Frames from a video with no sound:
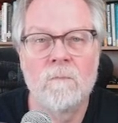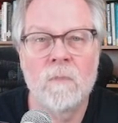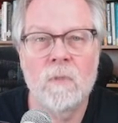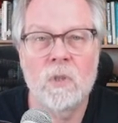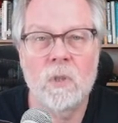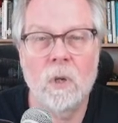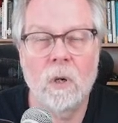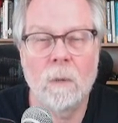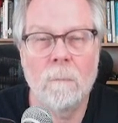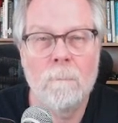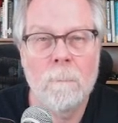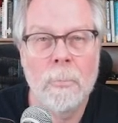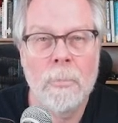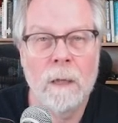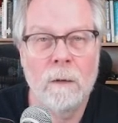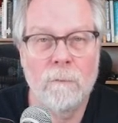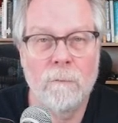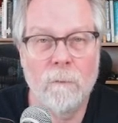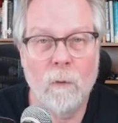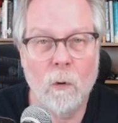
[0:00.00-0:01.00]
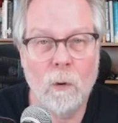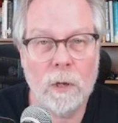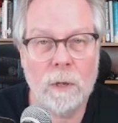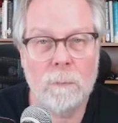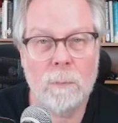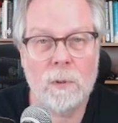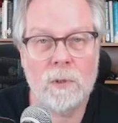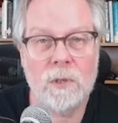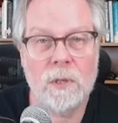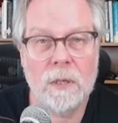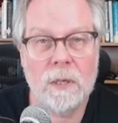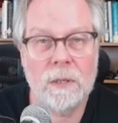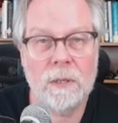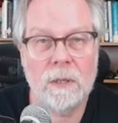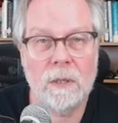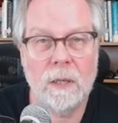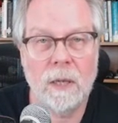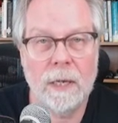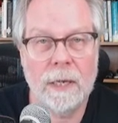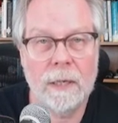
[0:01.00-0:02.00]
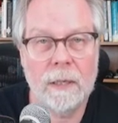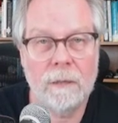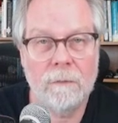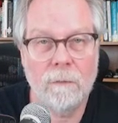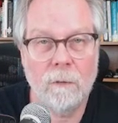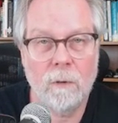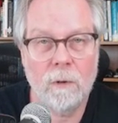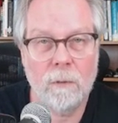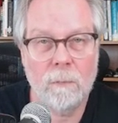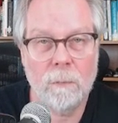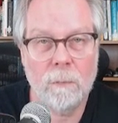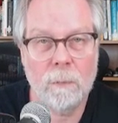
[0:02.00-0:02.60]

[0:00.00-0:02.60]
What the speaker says: So 40% of the light, 40%